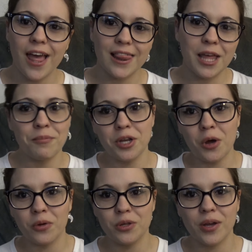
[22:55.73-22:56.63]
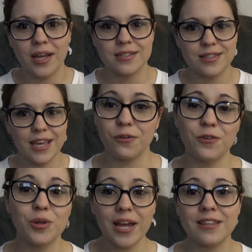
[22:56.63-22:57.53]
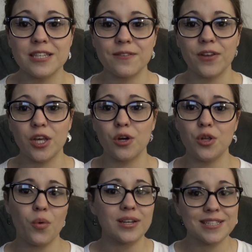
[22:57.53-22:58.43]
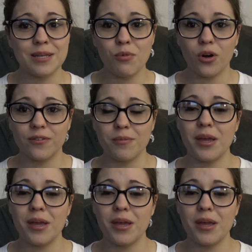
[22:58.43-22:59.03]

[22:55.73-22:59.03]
Let me know what you guys think. If you liked this video and you want to see more of it,